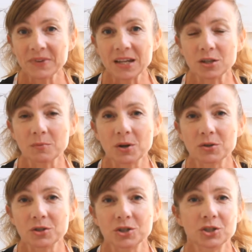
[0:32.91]
So I'm going
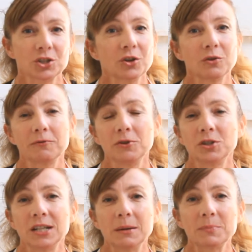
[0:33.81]
to just show you a few
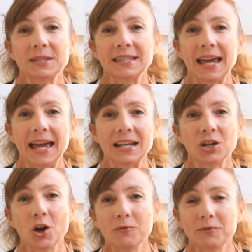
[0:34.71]
tips and
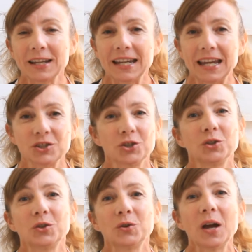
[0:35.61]
hopefully get
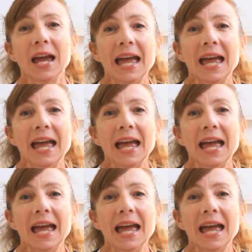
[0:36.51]
you